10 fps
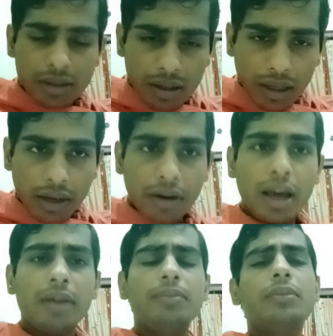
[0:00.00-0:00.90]
certain
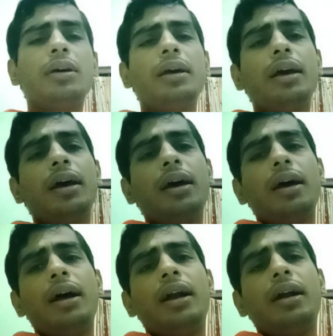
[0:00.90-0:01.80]
crime
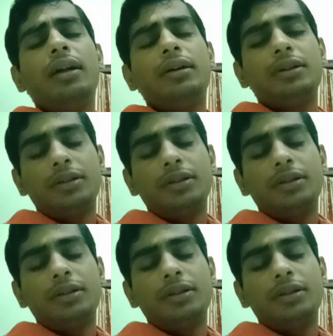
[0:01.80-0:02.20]
and